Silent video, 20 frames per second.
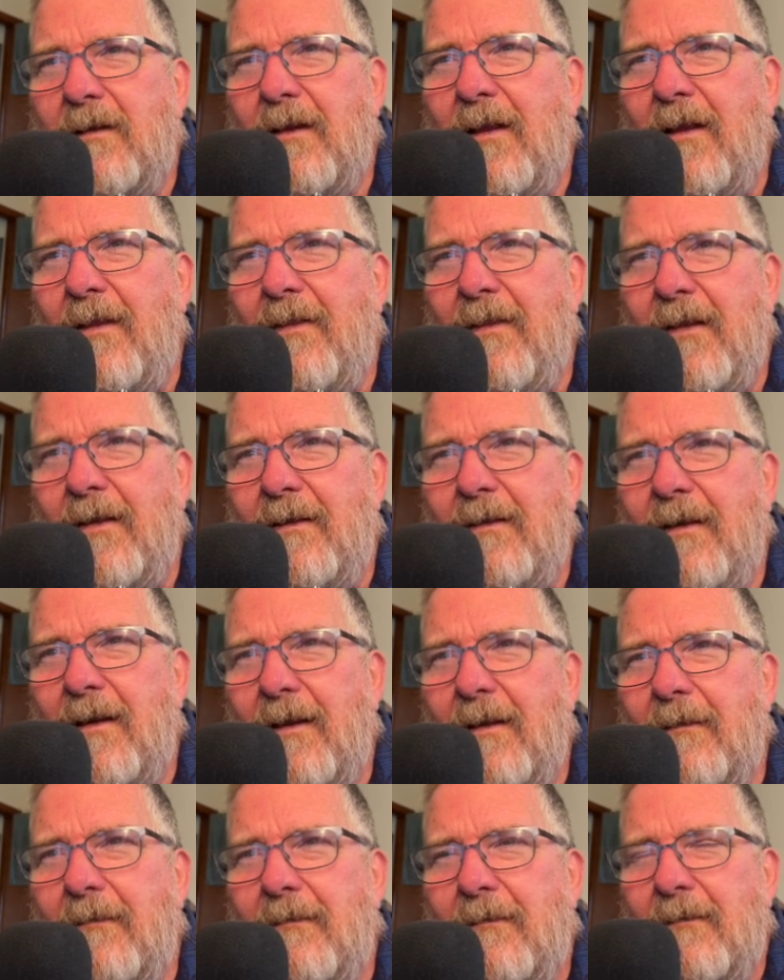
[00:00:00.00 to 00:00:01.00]
and
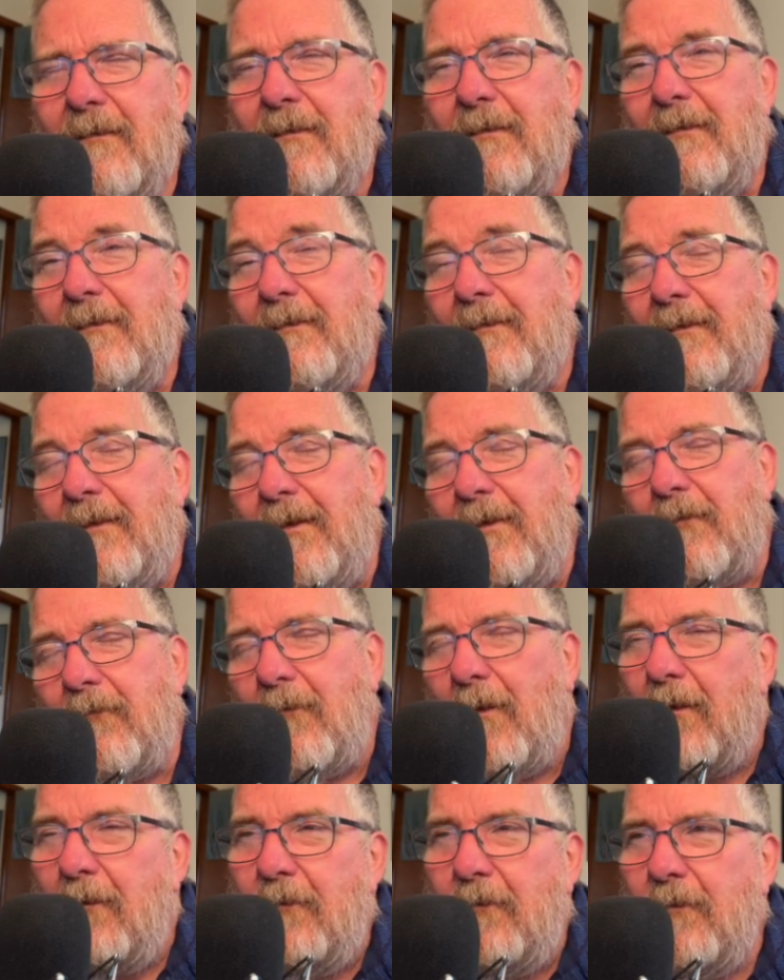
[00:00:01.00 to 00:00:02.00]
then either
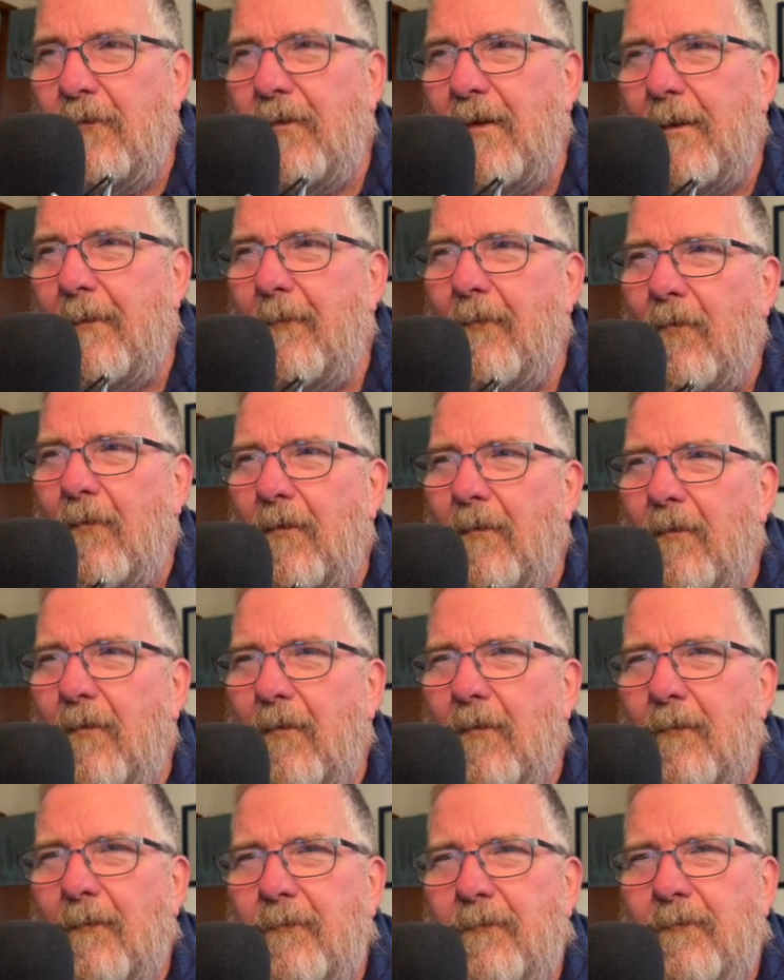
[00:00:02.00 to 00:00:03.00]
undo them
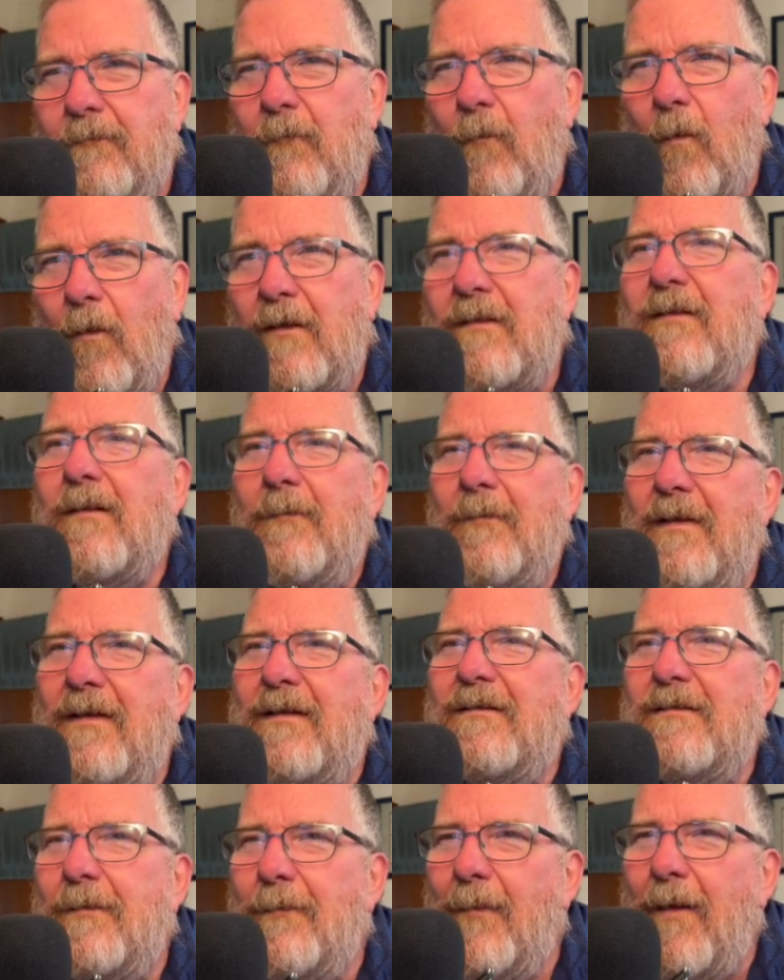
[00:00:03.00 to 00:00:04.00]
or work them in
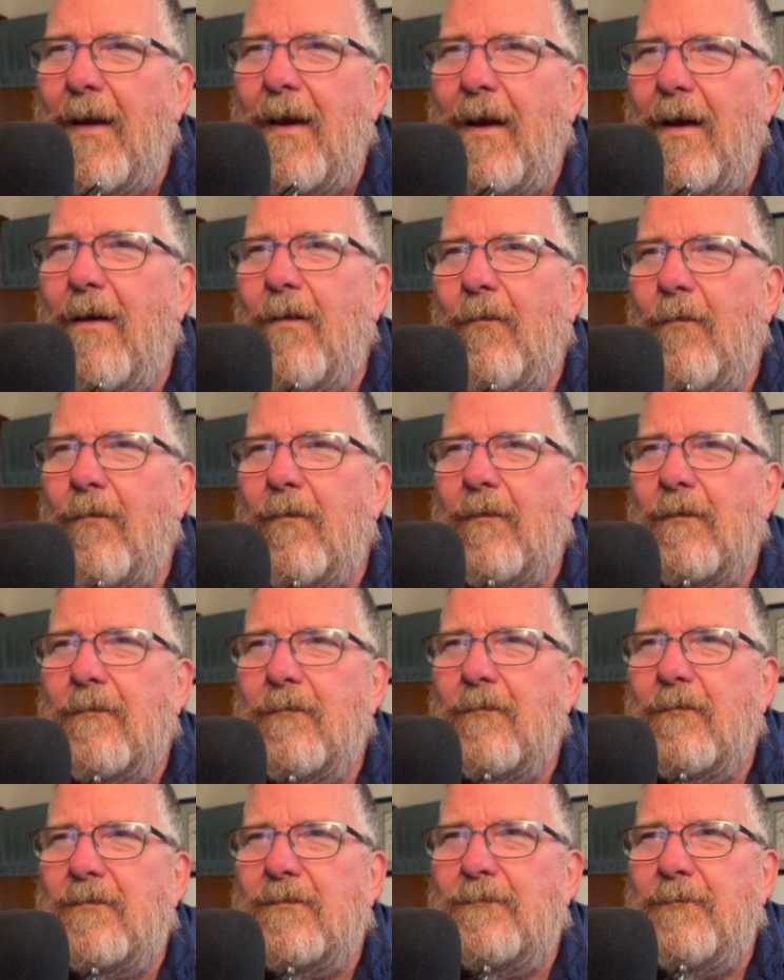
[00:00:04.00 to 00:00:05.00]
somehow
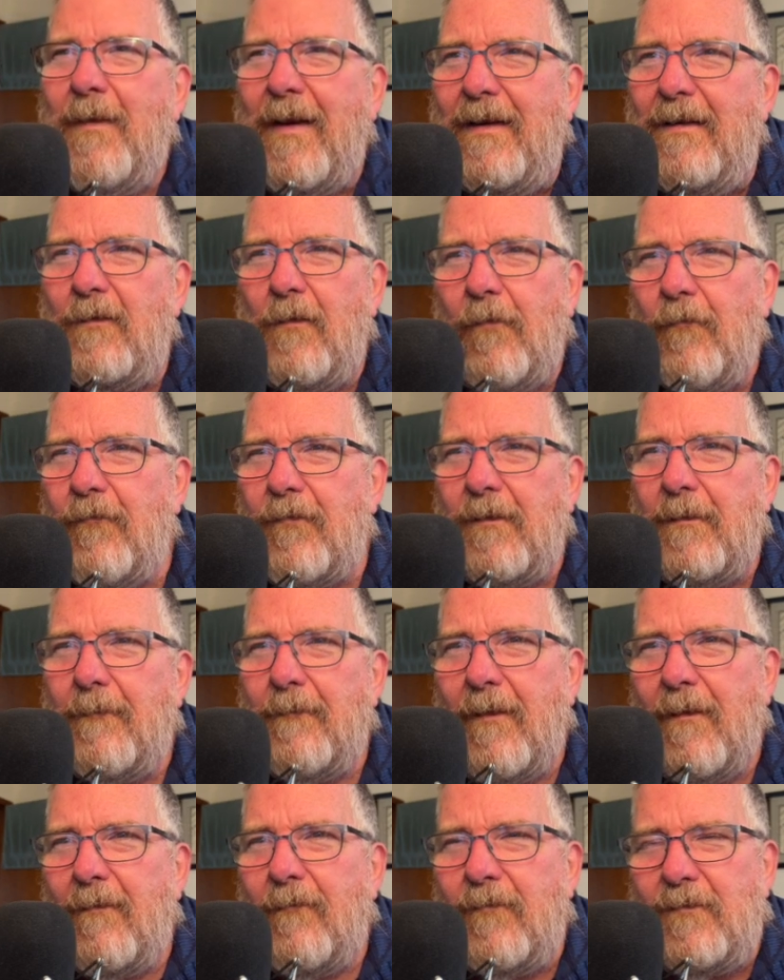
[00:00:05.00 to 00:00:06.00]
or paint over them,
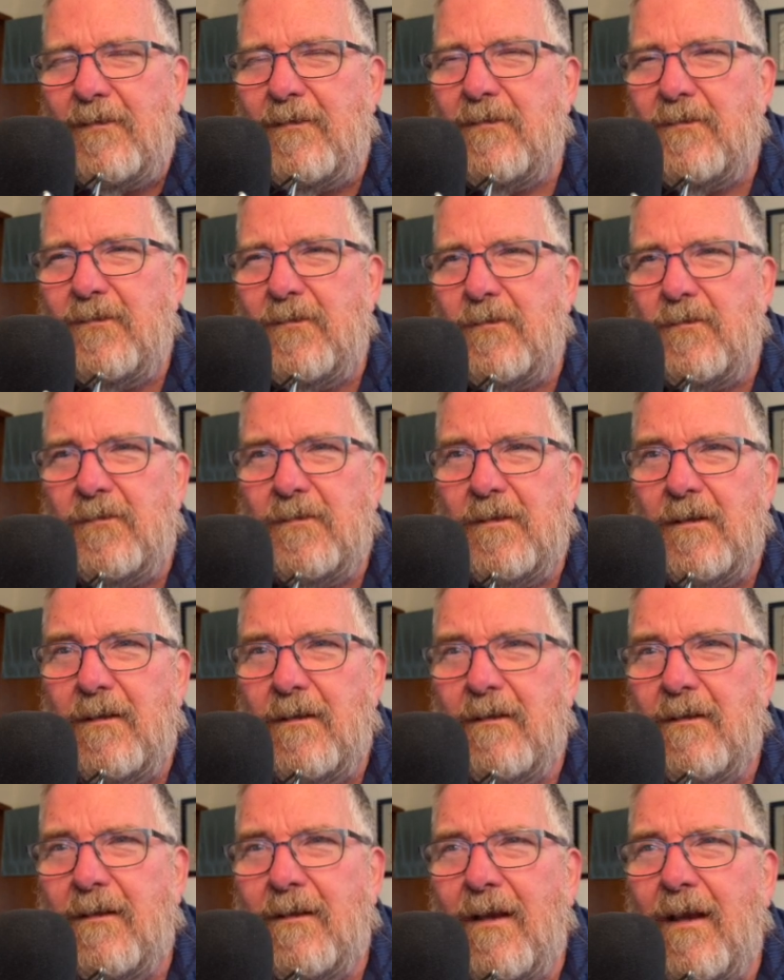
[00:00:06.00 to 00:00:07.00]
which is usually
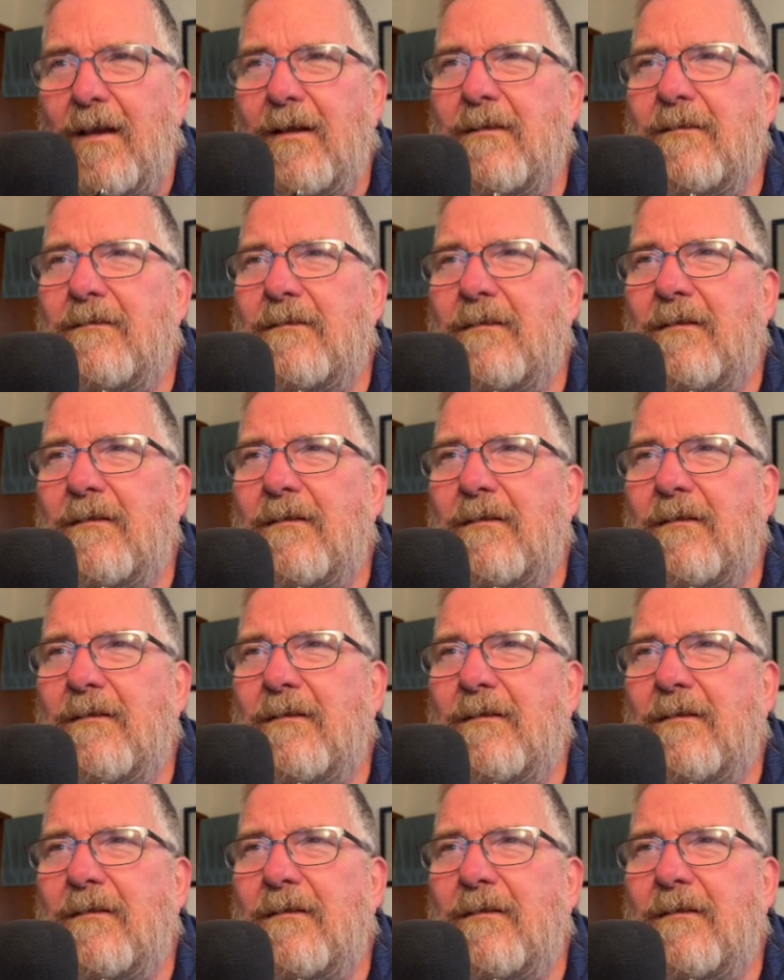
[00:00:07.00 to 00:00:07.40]
the case.